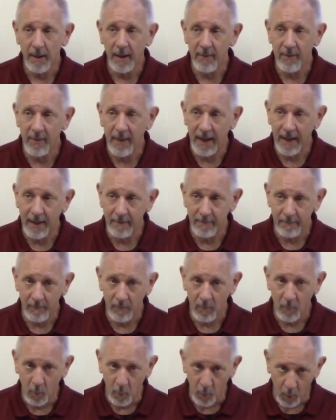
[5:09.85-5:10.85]
And that
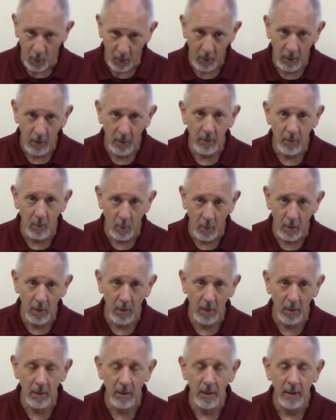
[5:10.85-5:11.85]

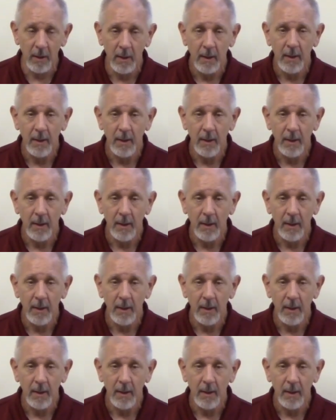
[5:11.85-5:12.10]
word